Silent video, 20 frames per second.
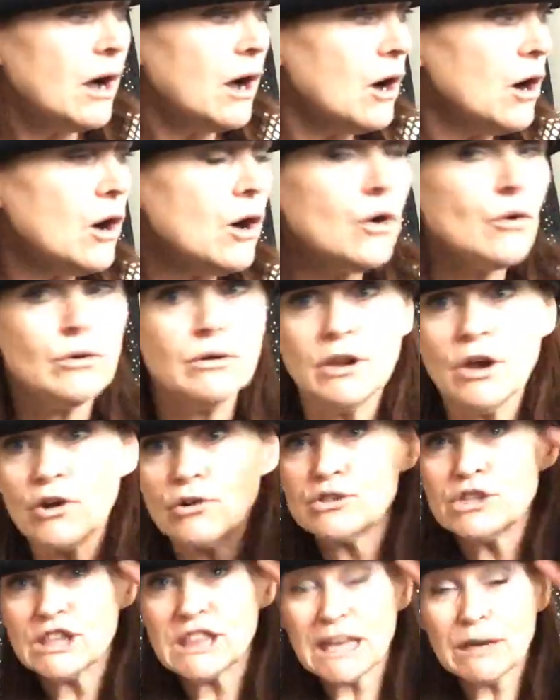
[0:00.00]
Oh
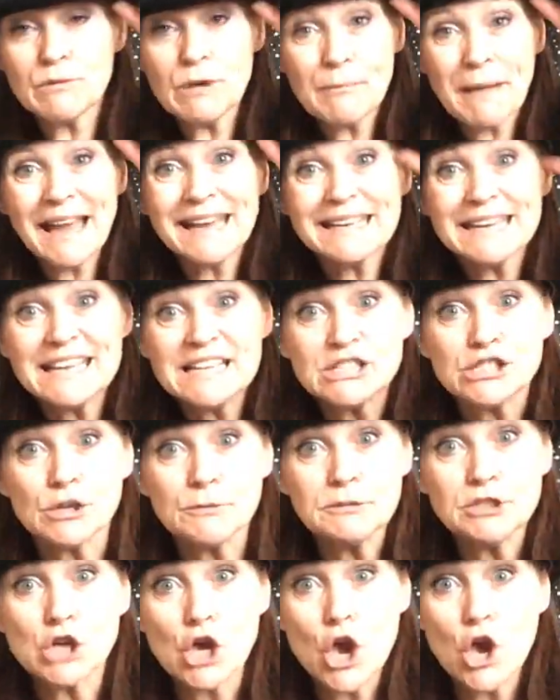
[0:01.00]
no, do you think we might need
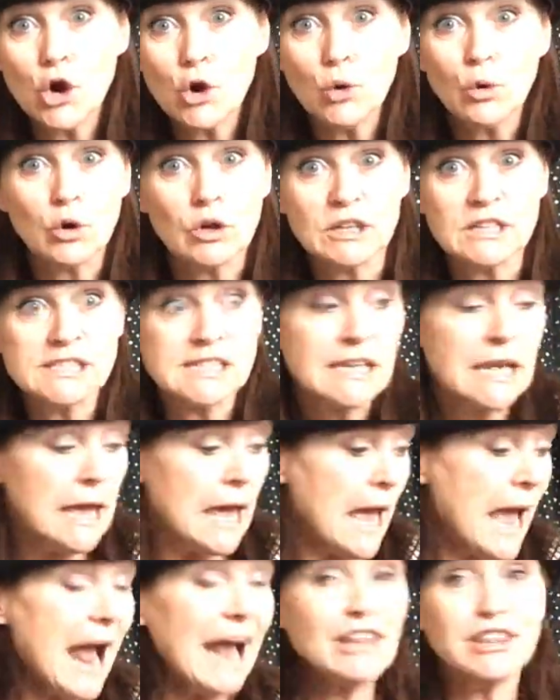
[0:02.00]
some tools?
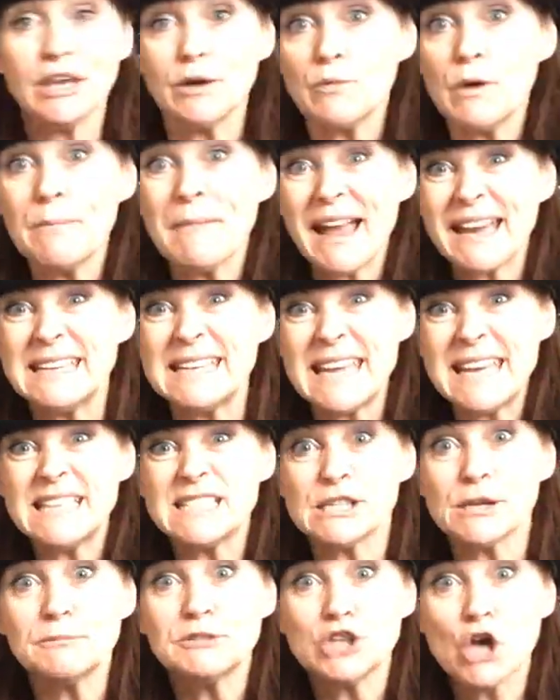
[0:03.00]
I think we might
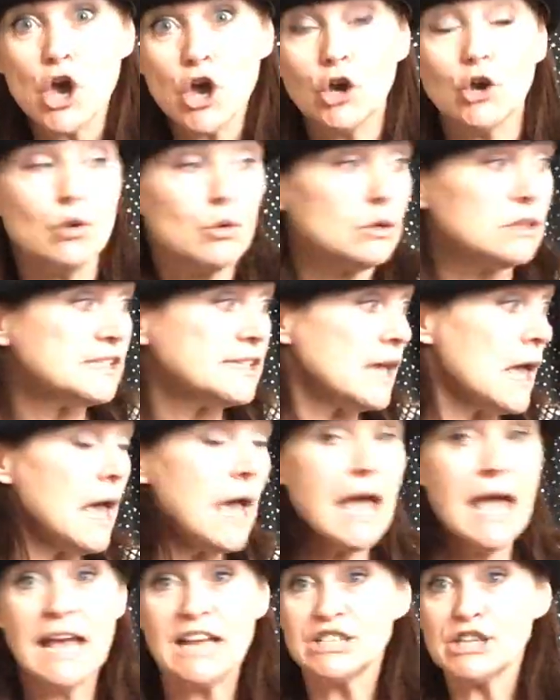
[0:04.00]
need some tools
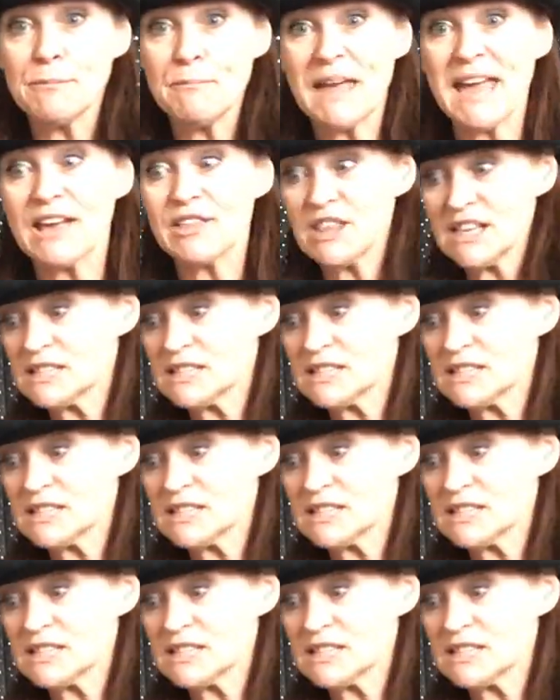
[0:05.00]
to make